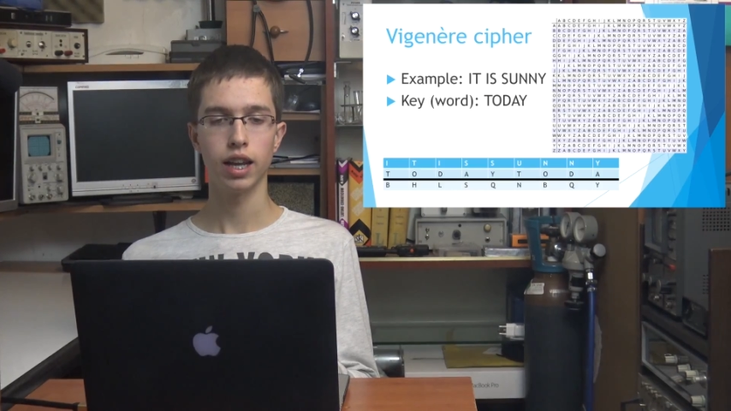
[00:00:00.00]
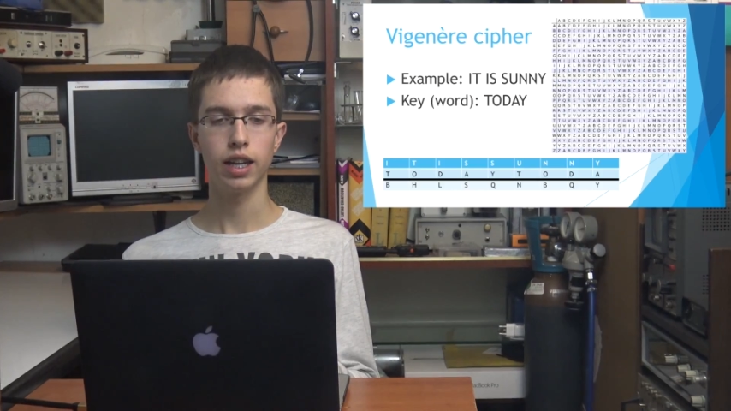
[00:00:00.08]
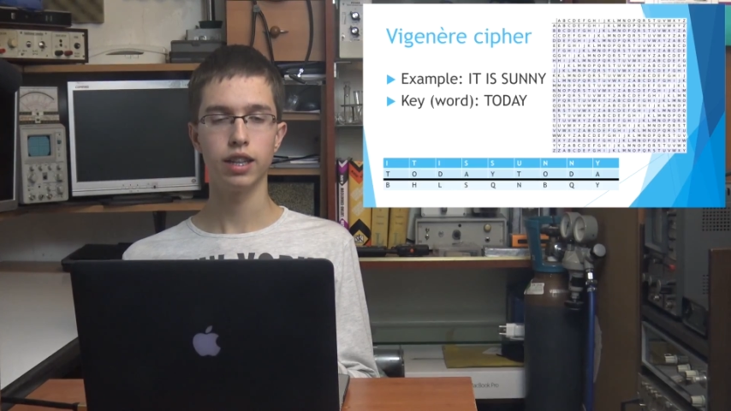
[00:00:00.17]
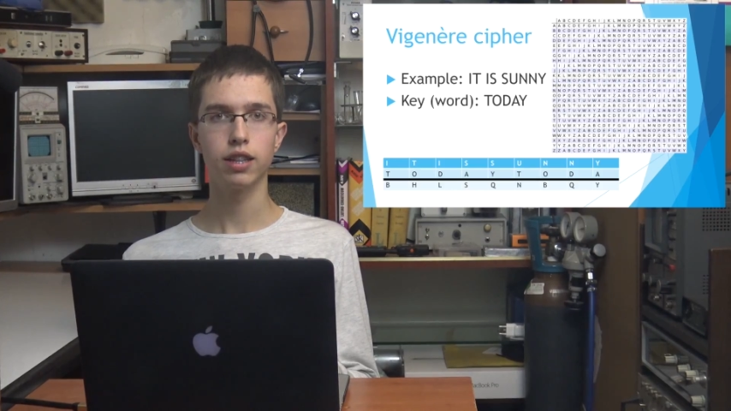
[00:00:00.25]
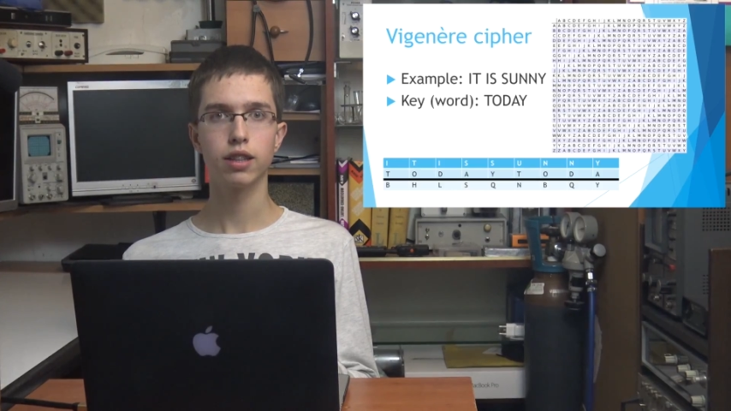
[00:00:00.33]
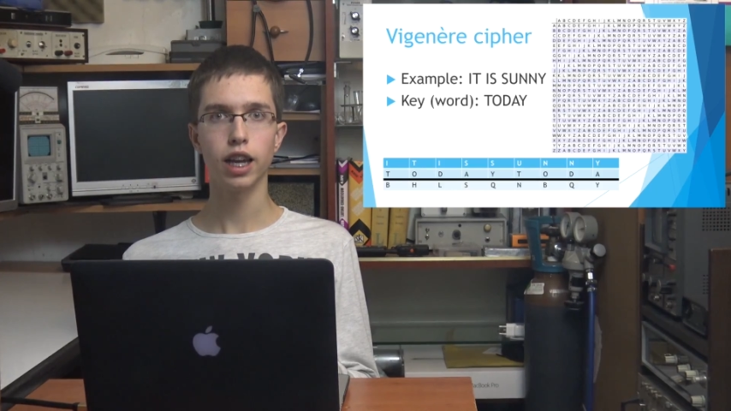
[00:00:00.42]

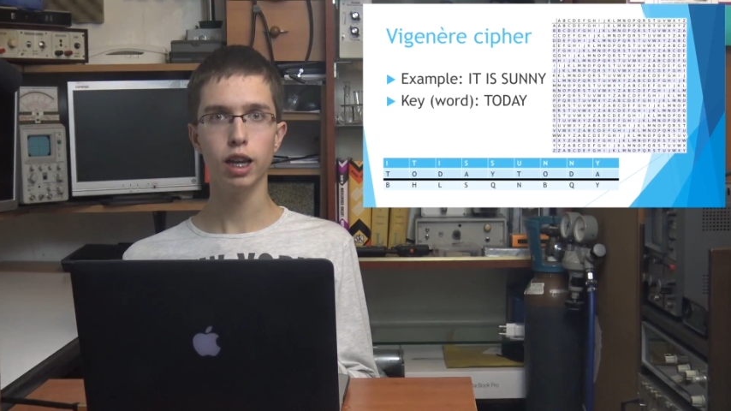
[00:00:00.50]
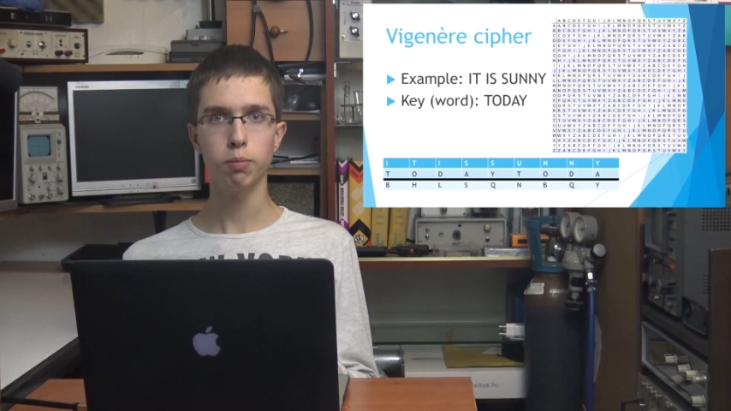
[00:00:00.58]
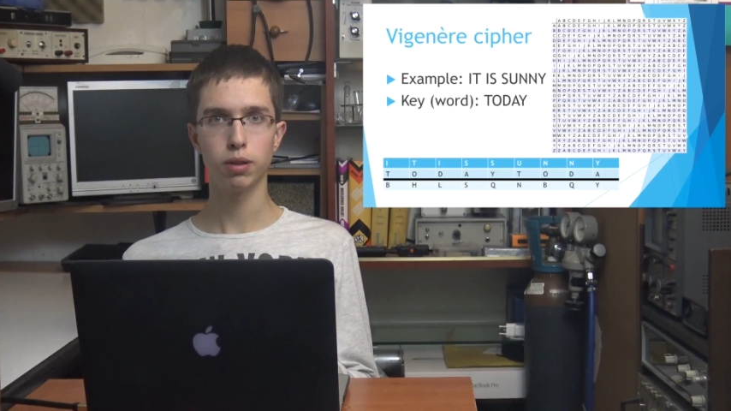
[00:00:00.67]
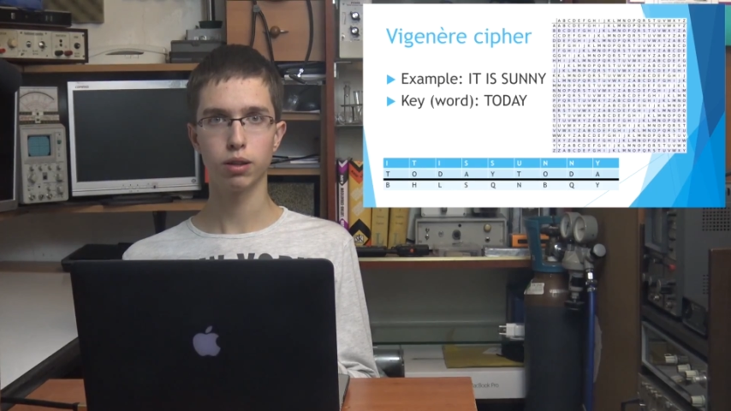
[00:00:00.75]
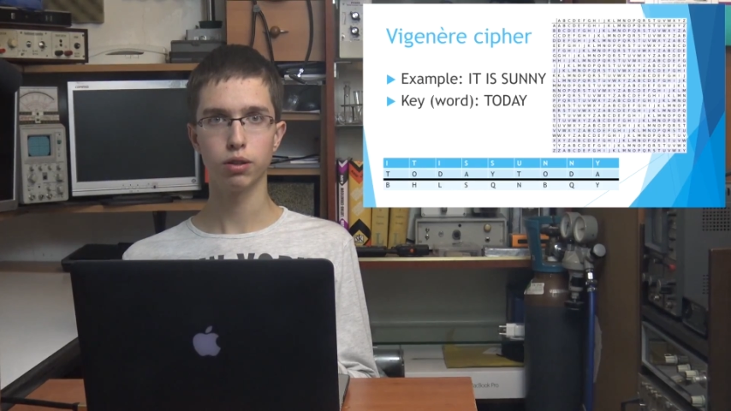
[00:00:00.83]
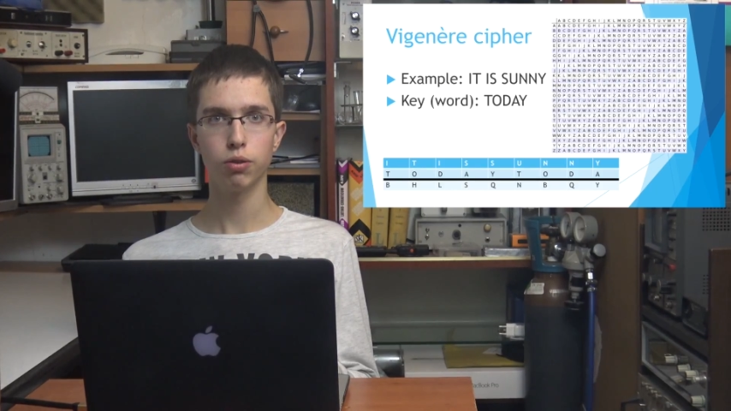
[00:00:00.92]
In the
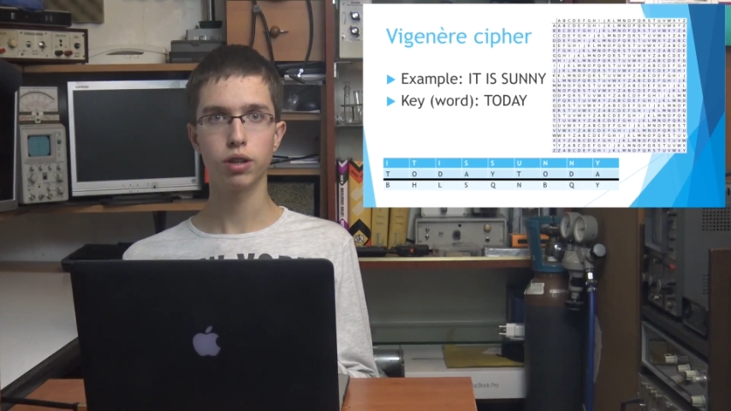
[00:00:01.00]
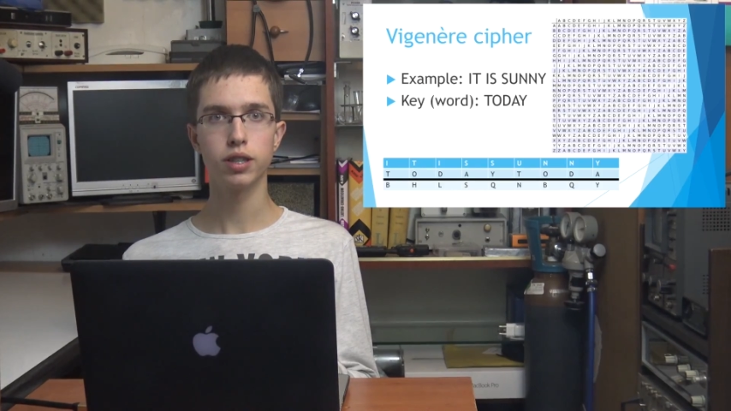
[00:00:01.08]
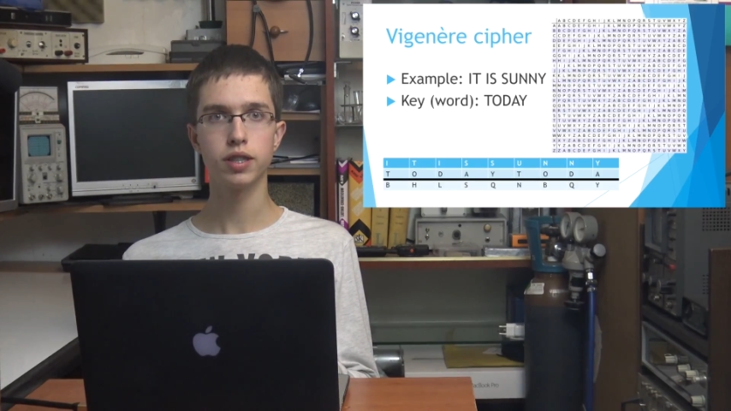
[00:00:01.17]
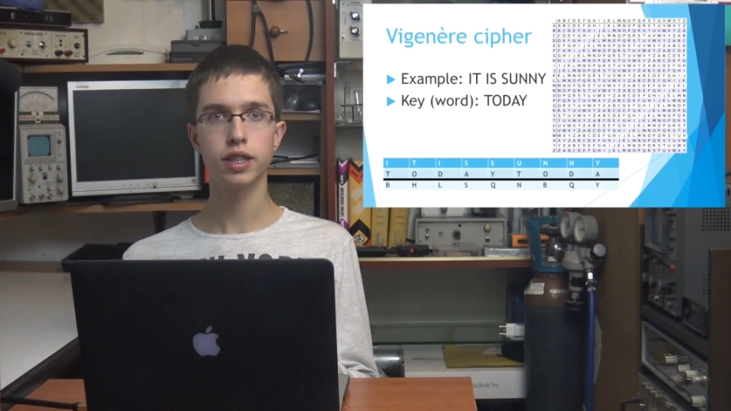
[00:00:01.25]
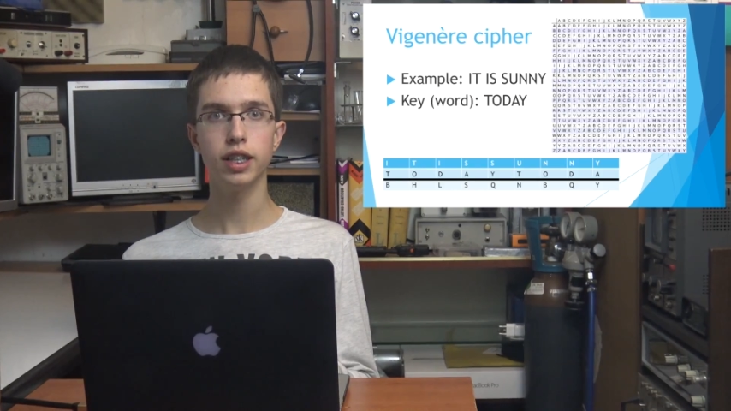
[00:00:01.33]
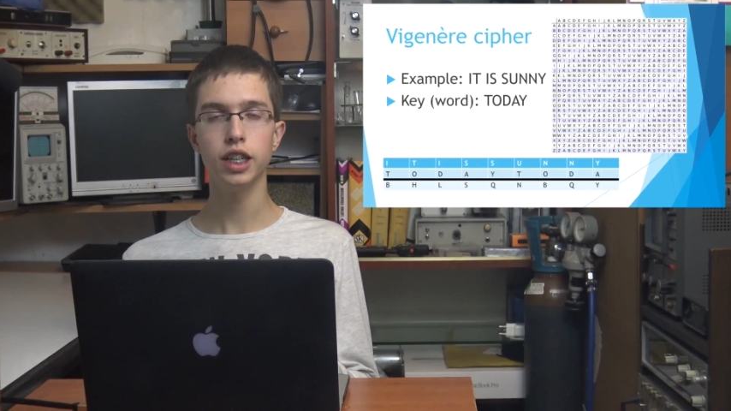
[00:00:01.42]
table you can
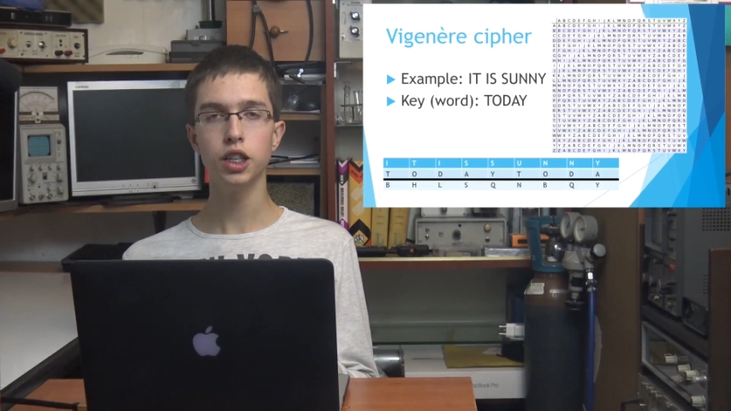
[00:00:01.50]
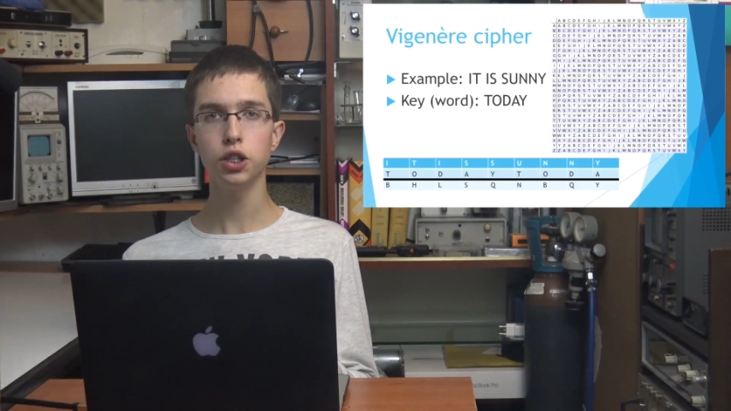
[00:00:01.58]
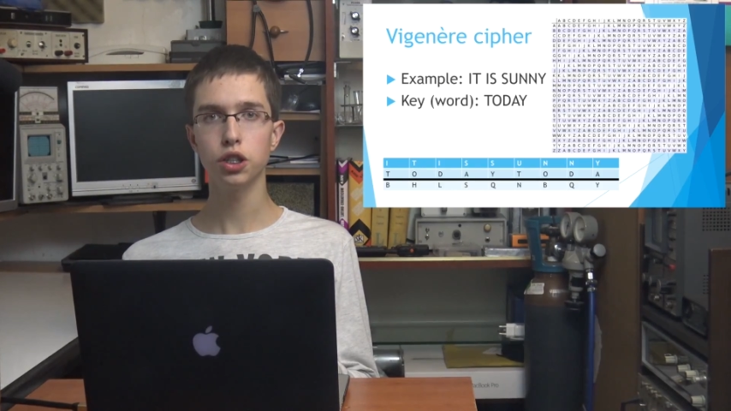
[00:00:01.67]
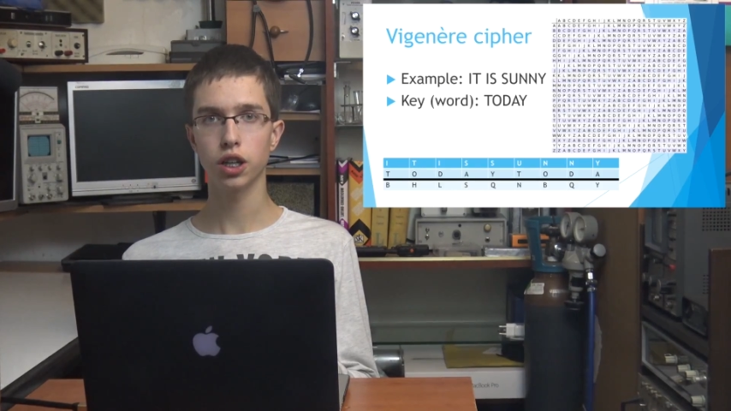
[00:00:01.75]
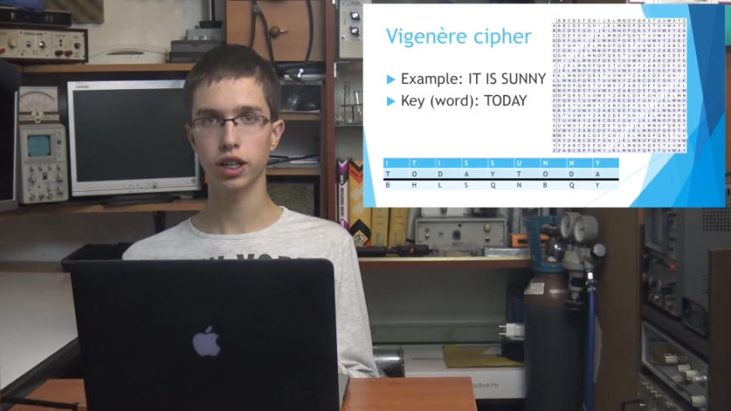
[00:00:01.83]
see each